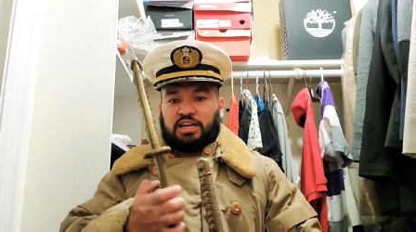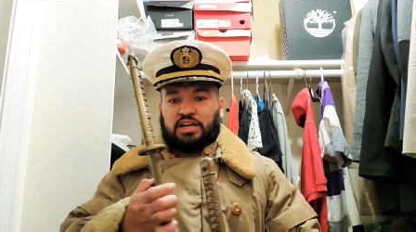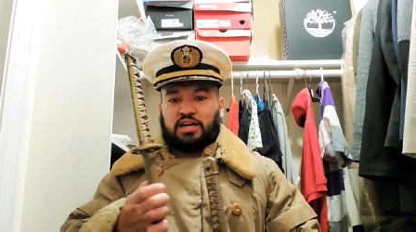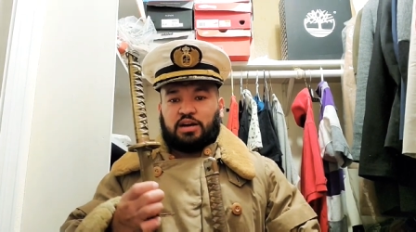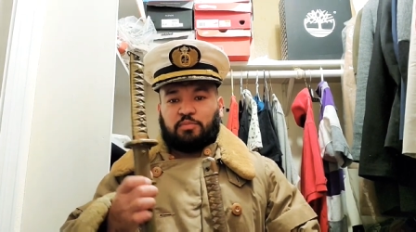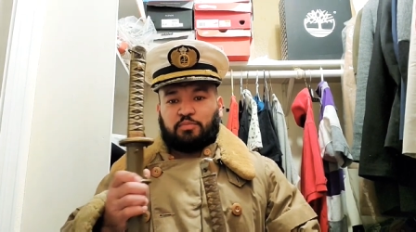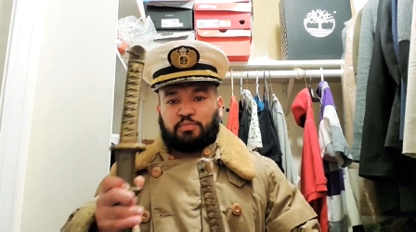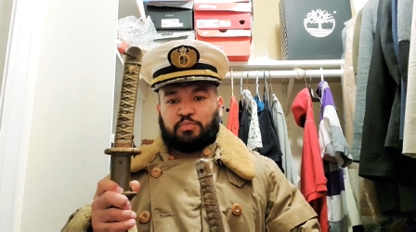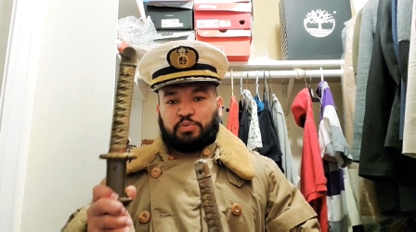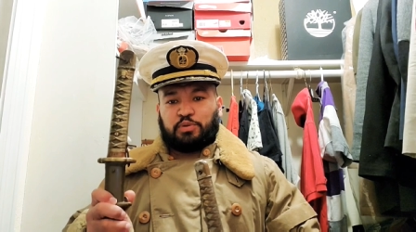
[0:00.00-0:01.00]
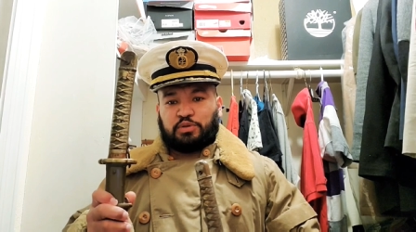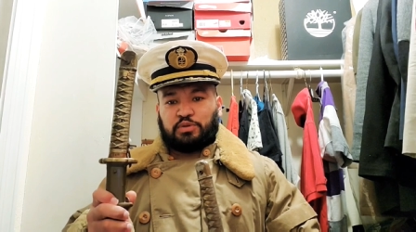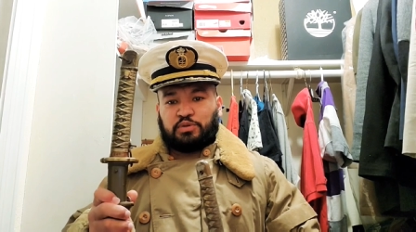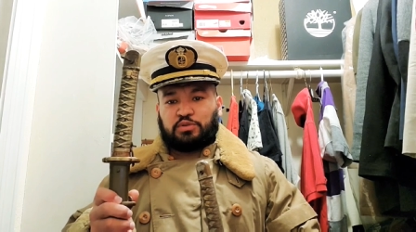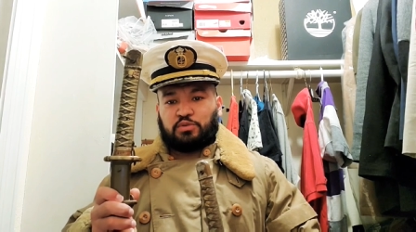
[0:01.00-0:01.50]
uh,
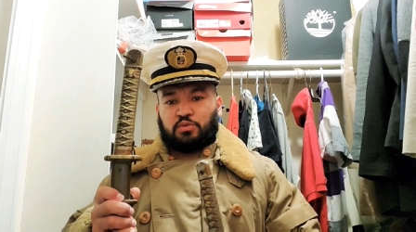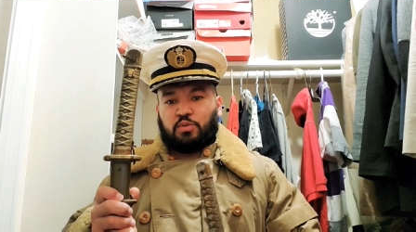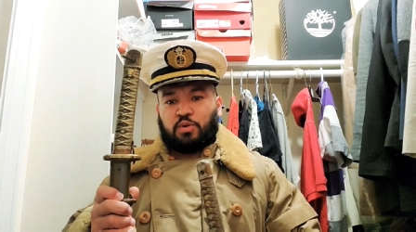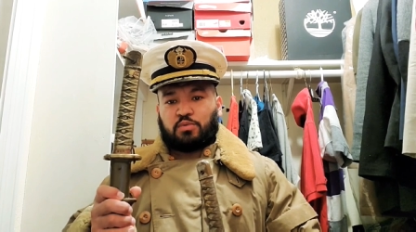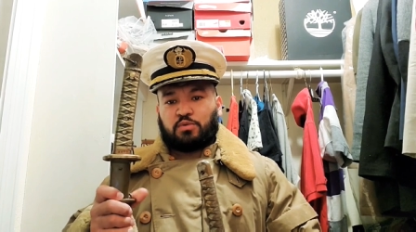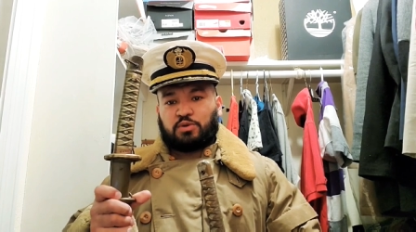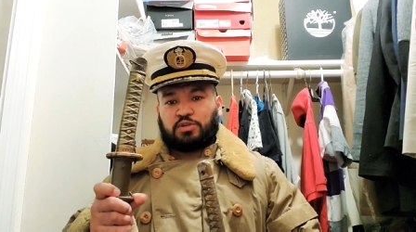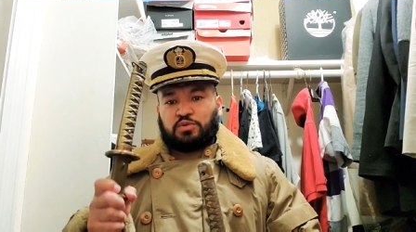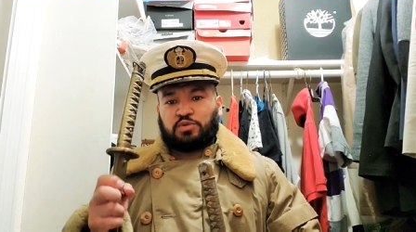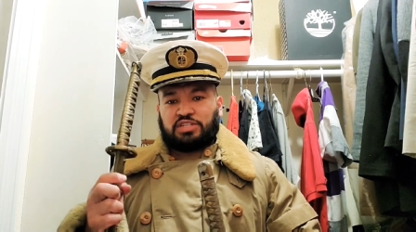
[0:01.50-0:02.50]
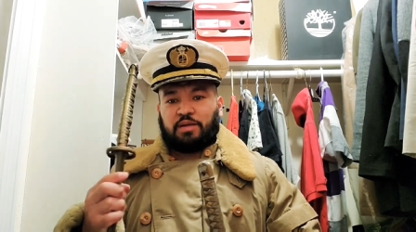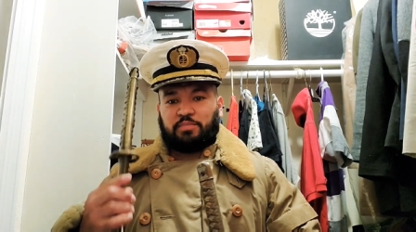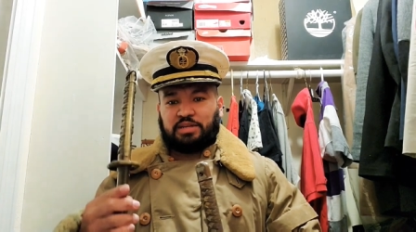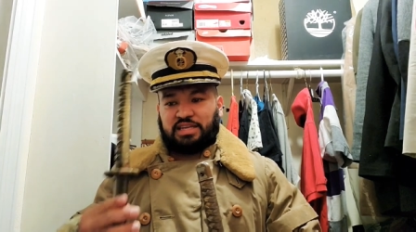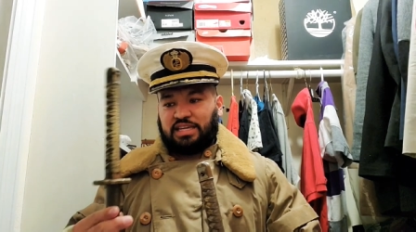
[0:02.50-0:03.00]
produced in World War Two
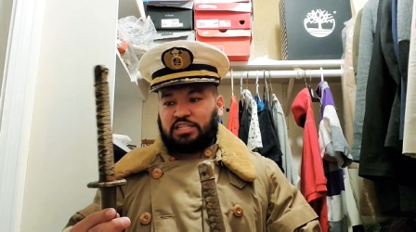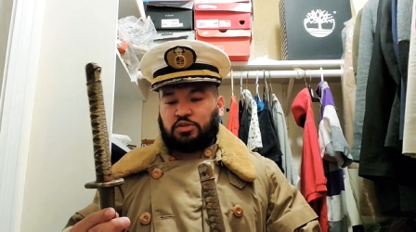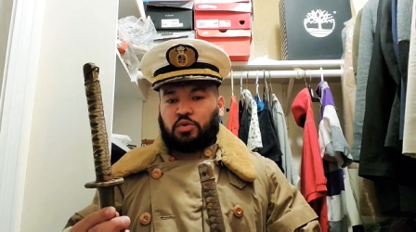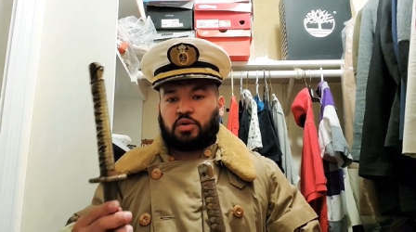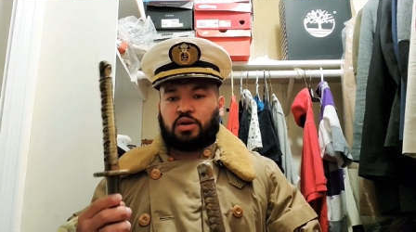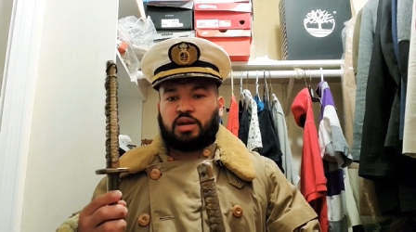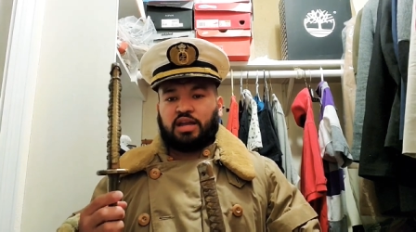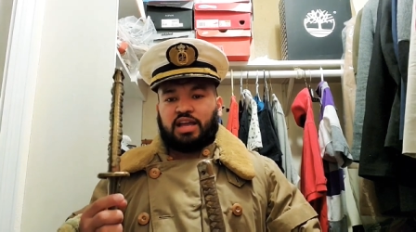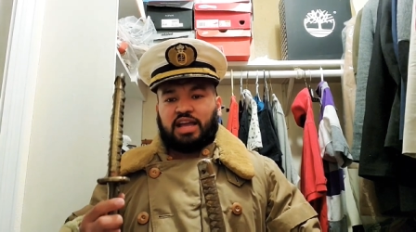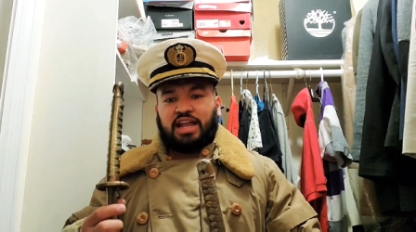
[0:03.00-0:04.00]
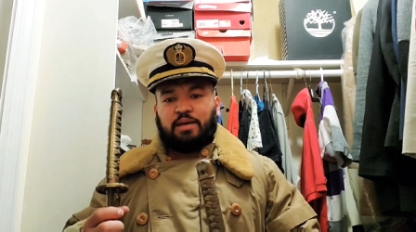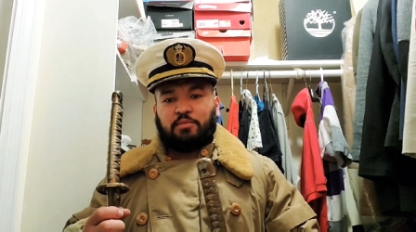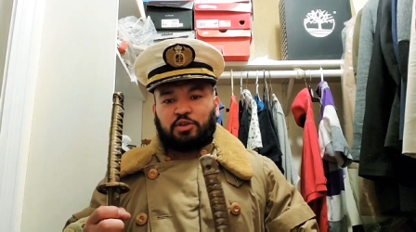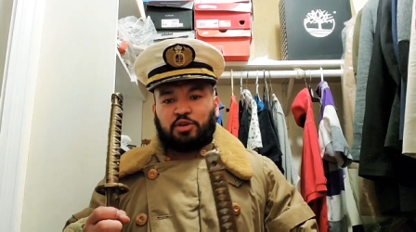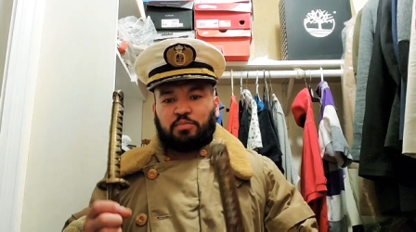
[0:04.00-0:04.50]
Japanese sword, and
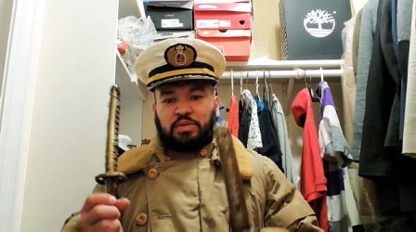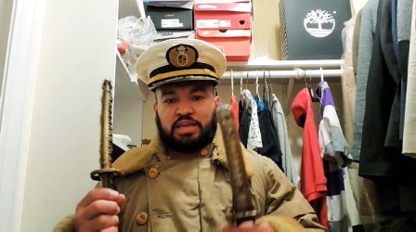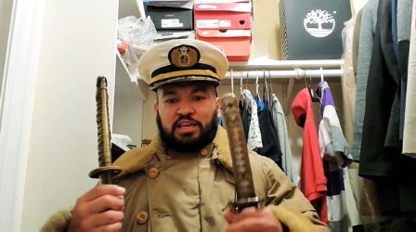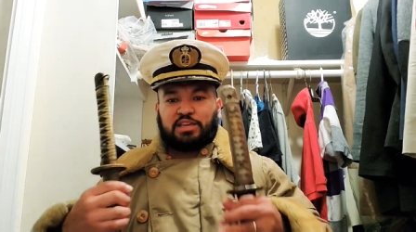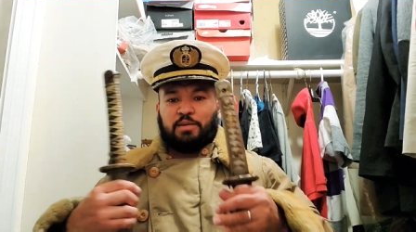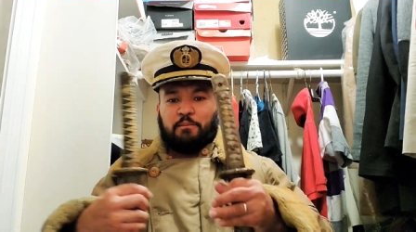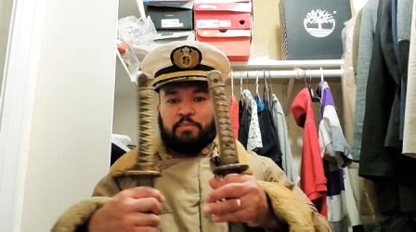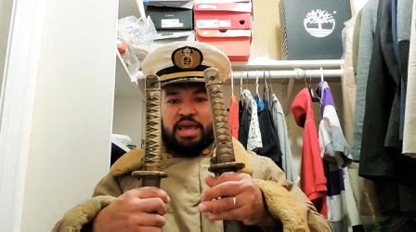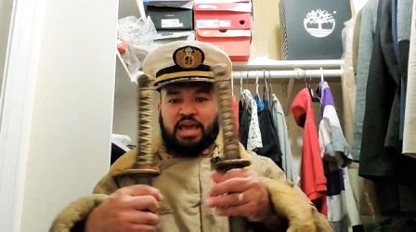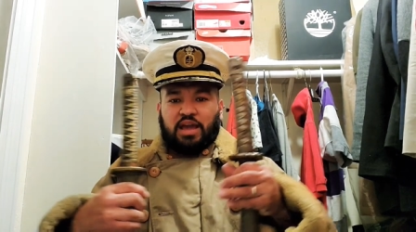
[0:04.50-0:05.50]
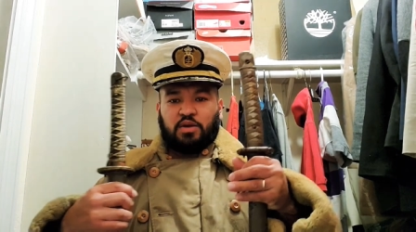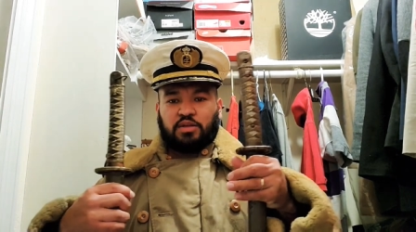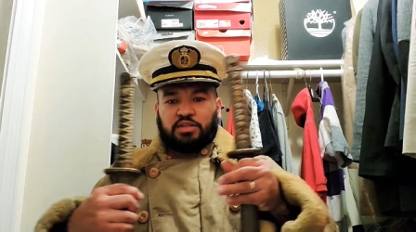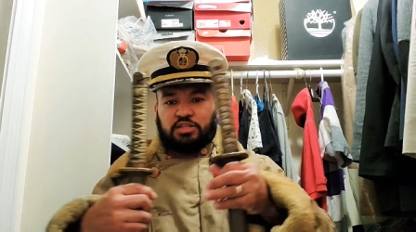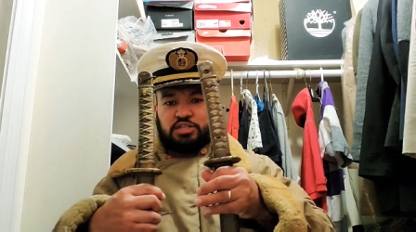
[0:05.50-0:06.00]
I'm gonna be
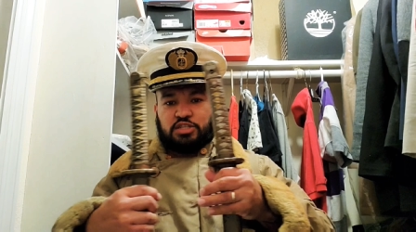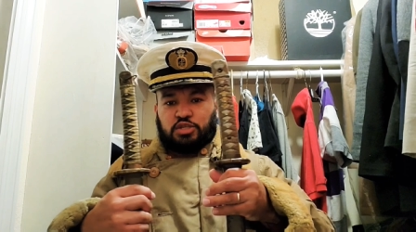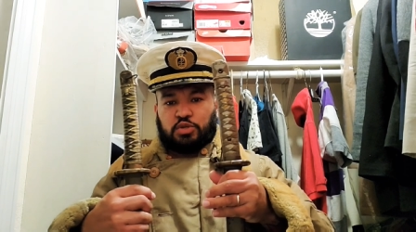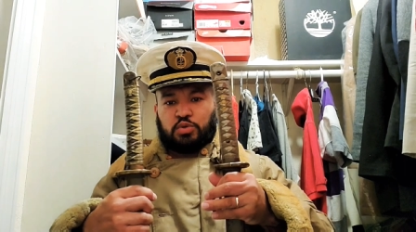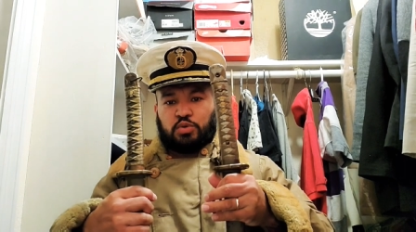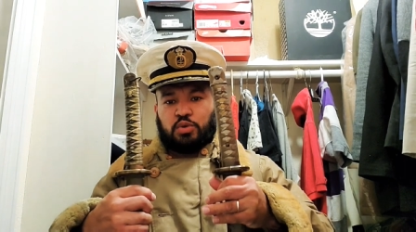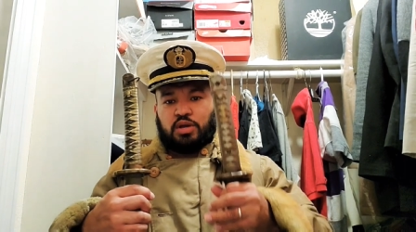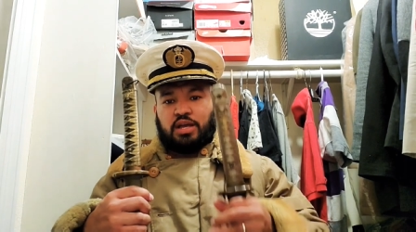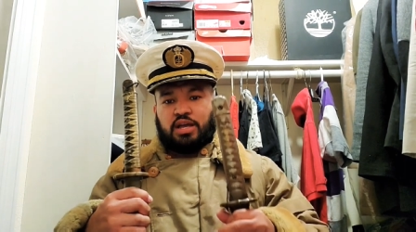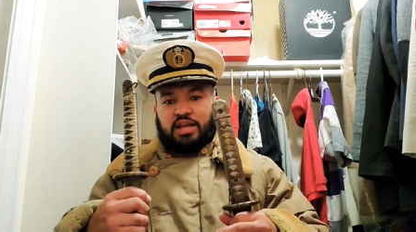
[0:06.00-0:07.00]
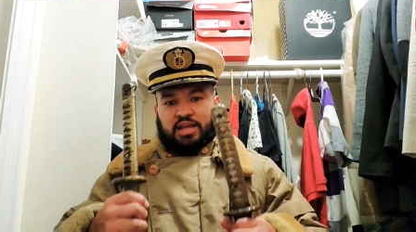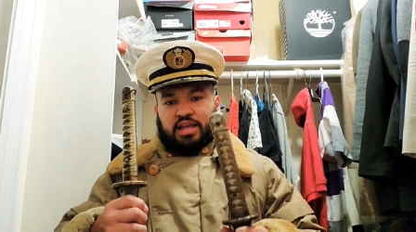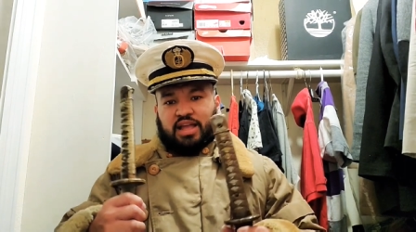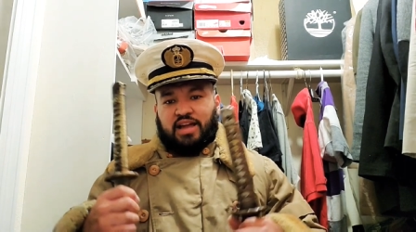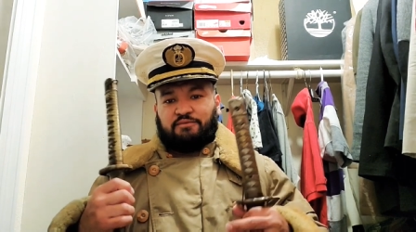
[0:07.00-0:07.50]
comparing this to.
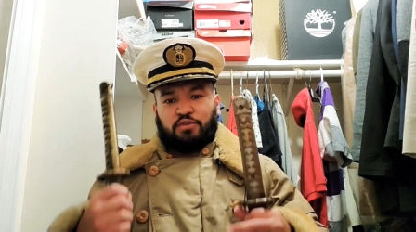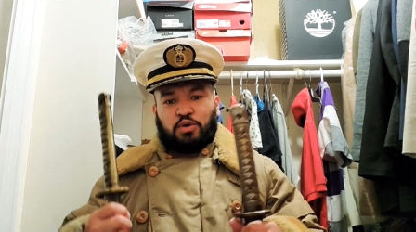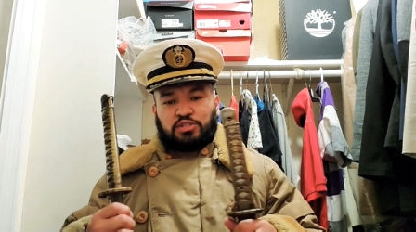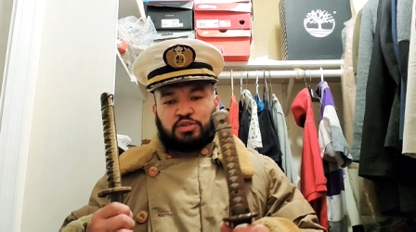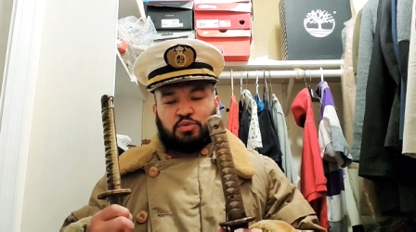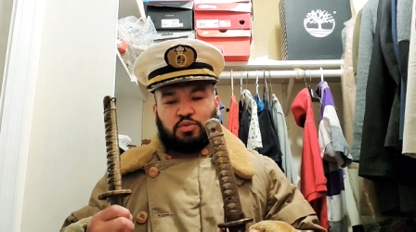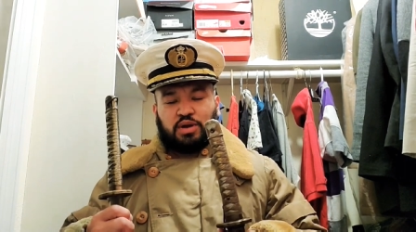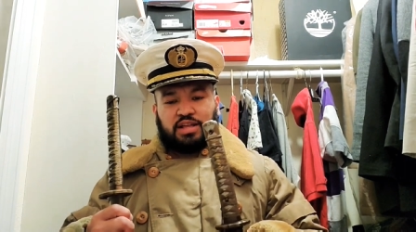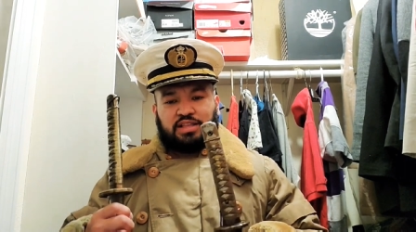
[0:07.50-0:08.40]
I've also,